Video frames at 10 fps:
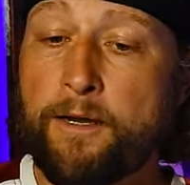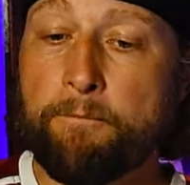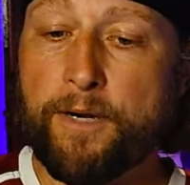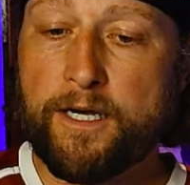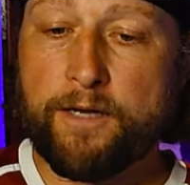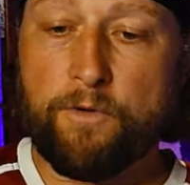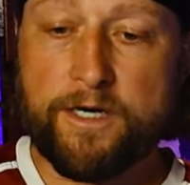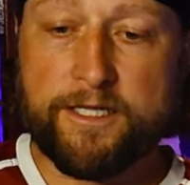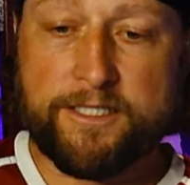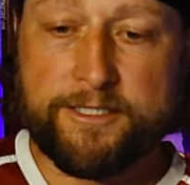But I
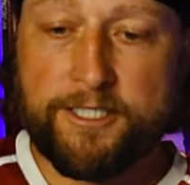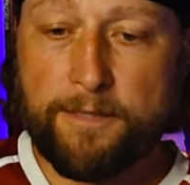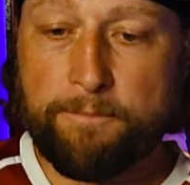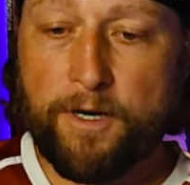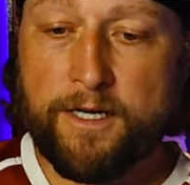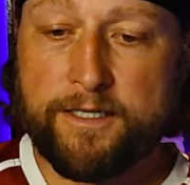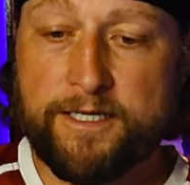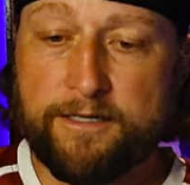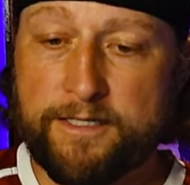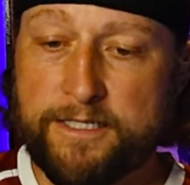wanted to jump on
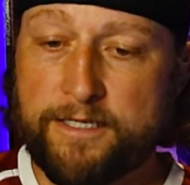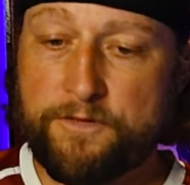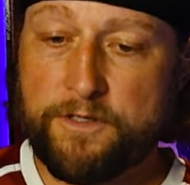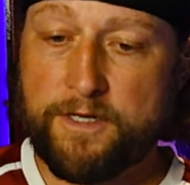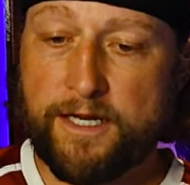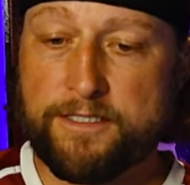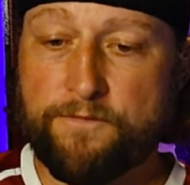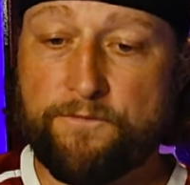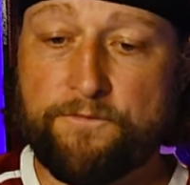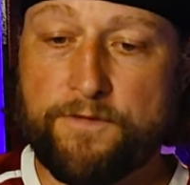here and give you guys a
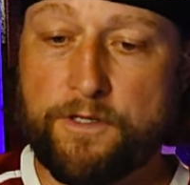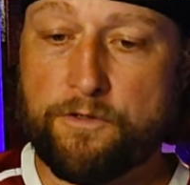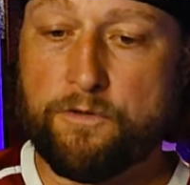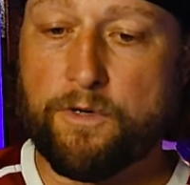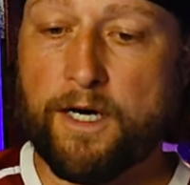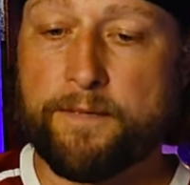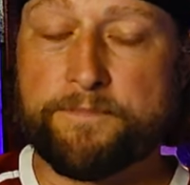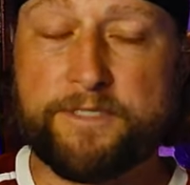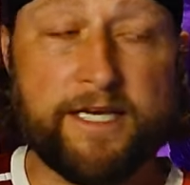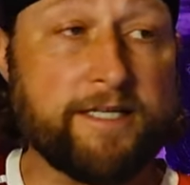few
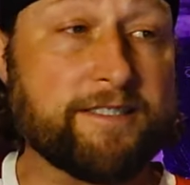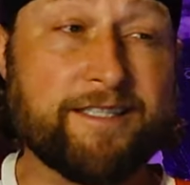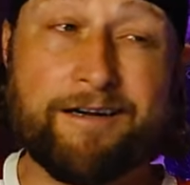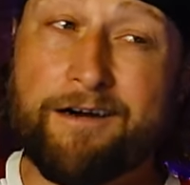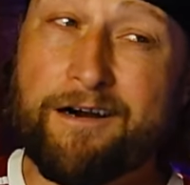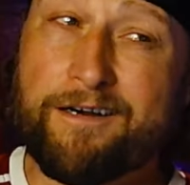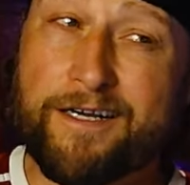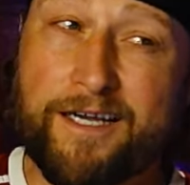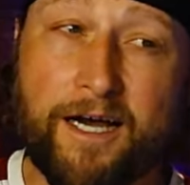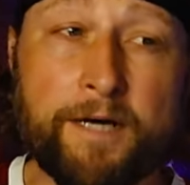updates. There are a
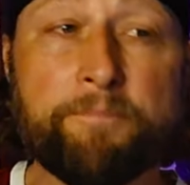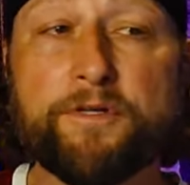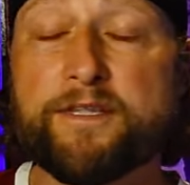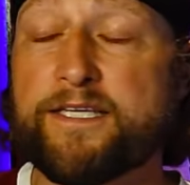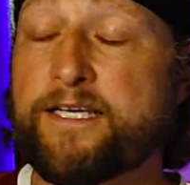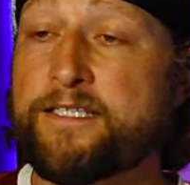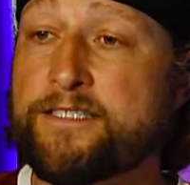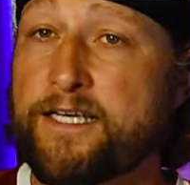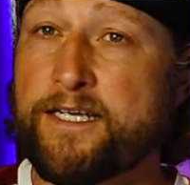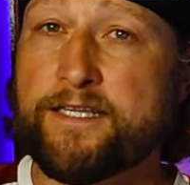couple things
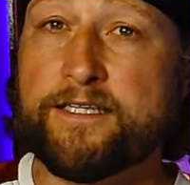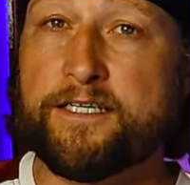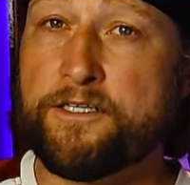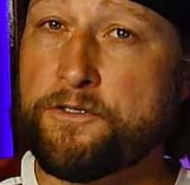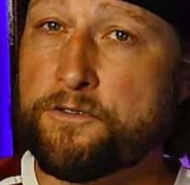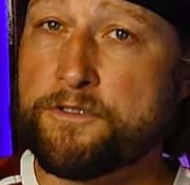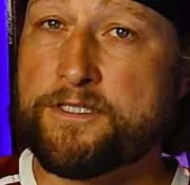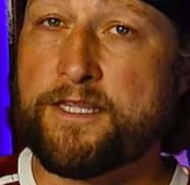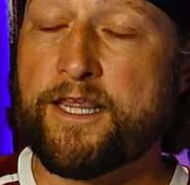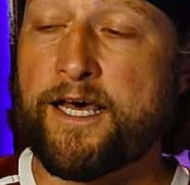in the news
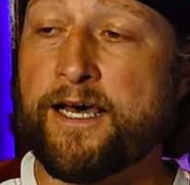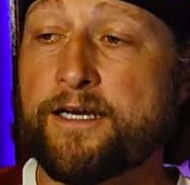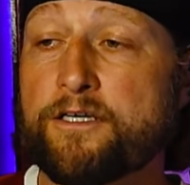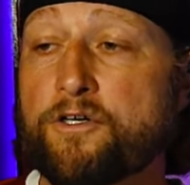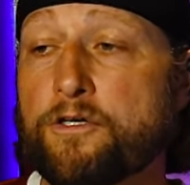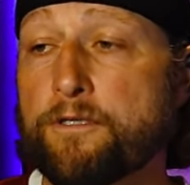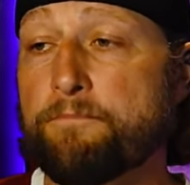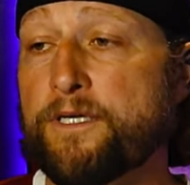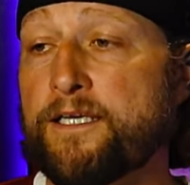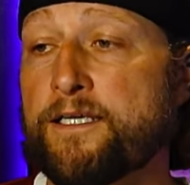that could
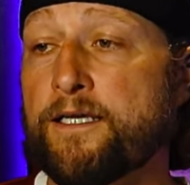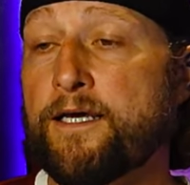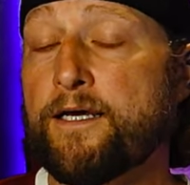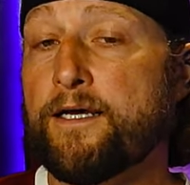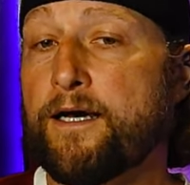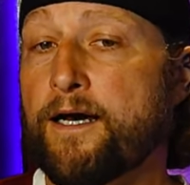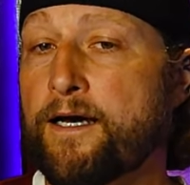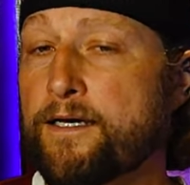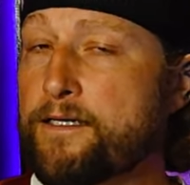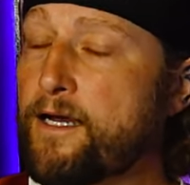be
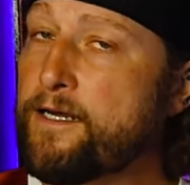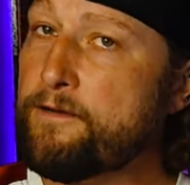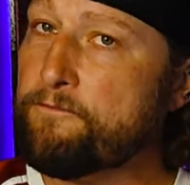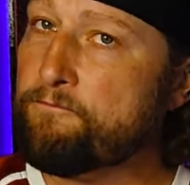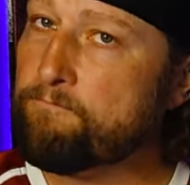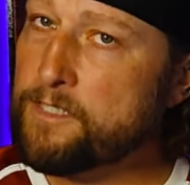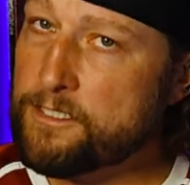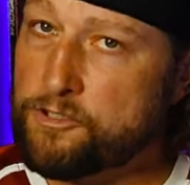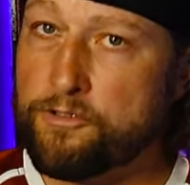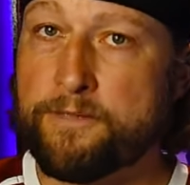uh, kind of
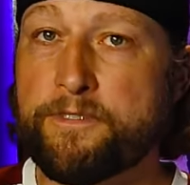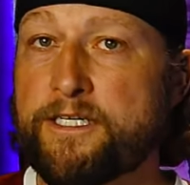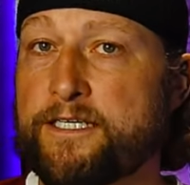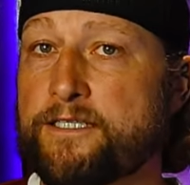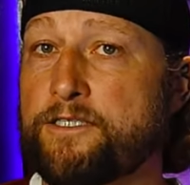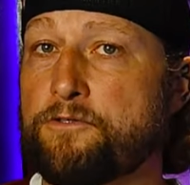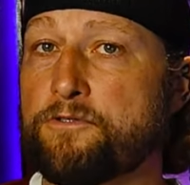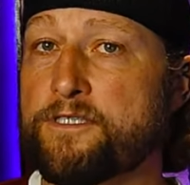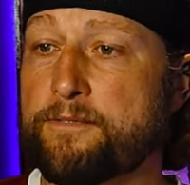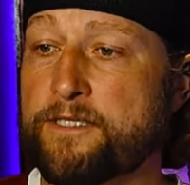contributing to
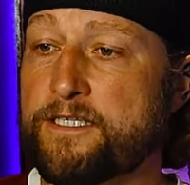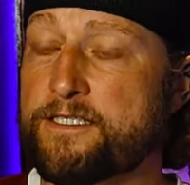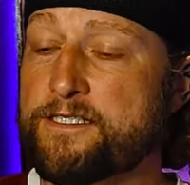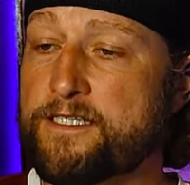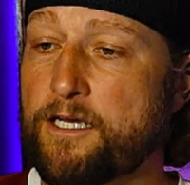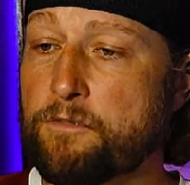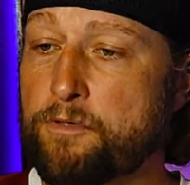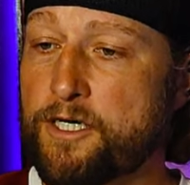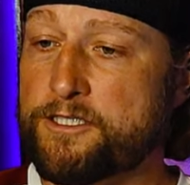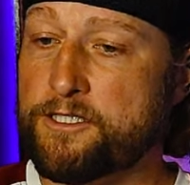some of this sell
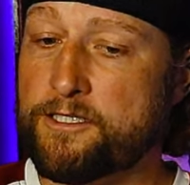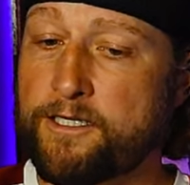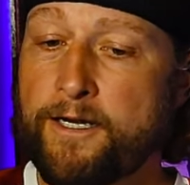pressure.